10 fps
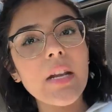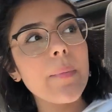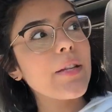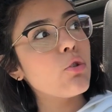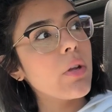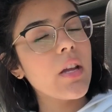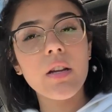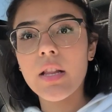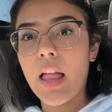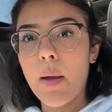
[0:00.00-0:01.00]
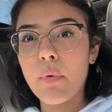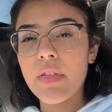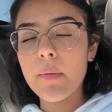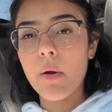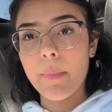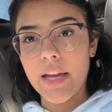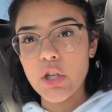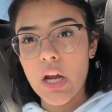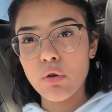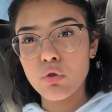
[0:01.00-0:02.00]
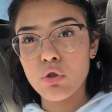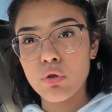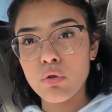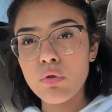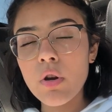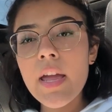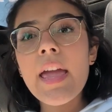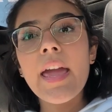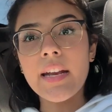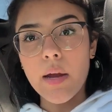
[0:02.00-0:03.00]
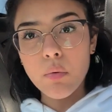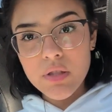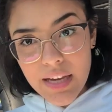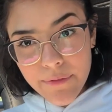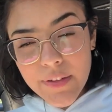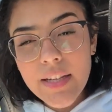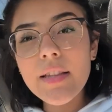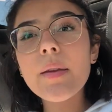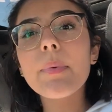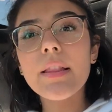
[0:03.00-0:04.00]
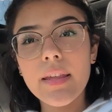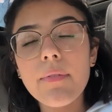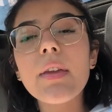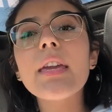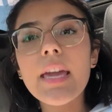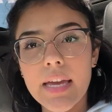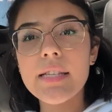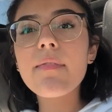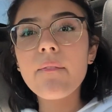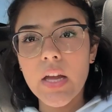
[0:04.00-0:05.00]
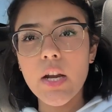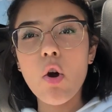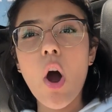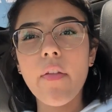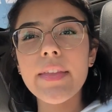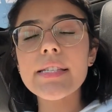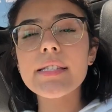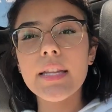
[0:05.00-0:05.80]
gonna be doing a collab with him on my channel too. And I will definitely be leaving his video on this